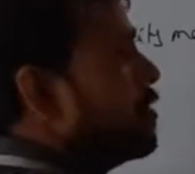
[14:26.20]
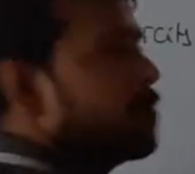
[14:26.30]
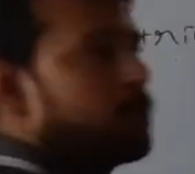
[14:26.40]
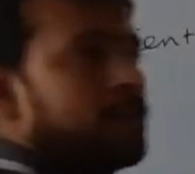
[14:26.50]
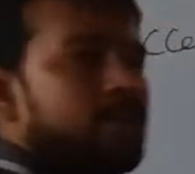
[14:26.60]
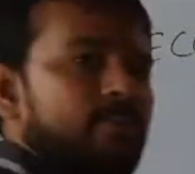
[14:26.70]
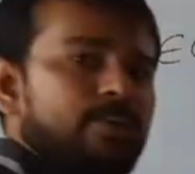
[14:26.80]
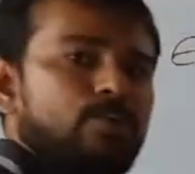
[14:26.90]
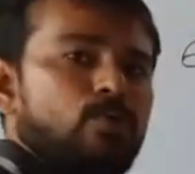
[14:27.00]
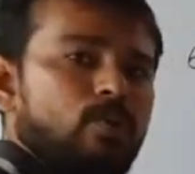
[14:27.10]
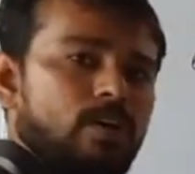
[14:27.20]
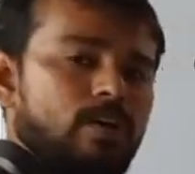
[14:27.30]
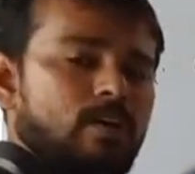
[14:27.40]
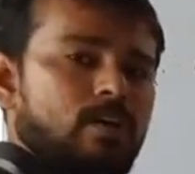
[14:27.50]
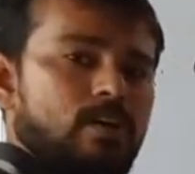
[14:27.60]
will be giving you
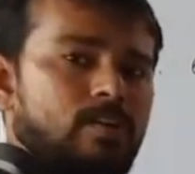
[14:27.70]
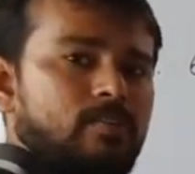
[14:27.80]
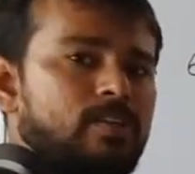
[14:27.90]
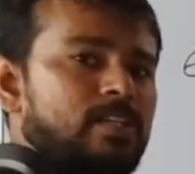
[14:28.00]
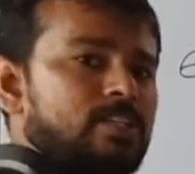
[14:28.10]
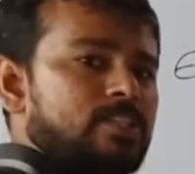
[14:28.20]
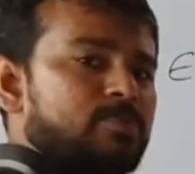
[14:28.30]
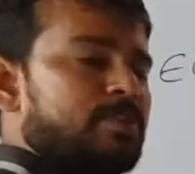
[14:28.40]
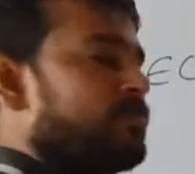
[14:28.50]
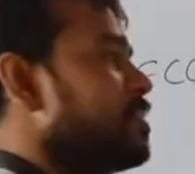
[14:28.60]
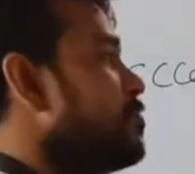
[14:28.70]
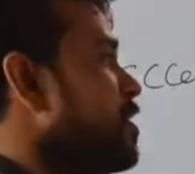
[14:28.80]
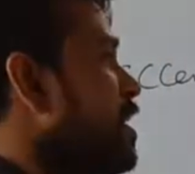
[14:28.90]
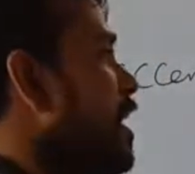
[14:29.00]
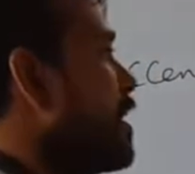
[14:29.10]
the distance between
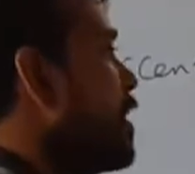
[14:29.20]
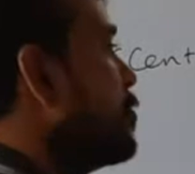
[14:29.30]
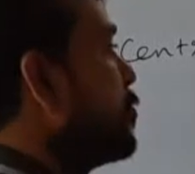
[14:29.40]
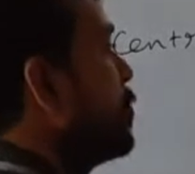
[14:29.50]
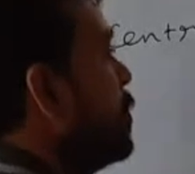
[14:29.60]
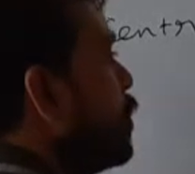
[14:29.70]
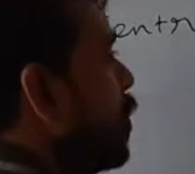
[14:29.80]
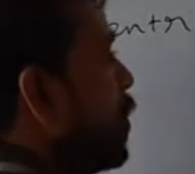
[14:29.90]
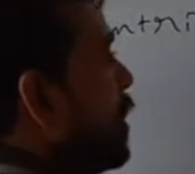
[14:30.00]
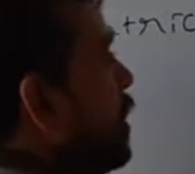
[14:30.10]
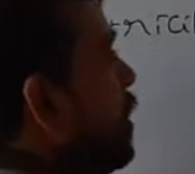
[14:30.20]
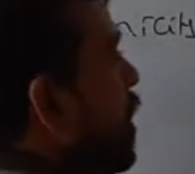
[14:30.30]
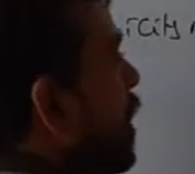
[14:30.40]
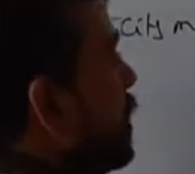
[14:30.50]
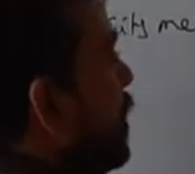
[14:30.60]
V and F. Okay,
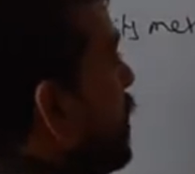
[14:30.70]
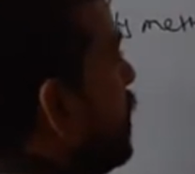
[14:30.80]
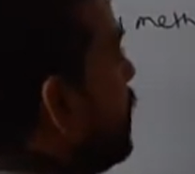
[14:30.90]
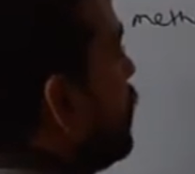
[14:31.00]
and then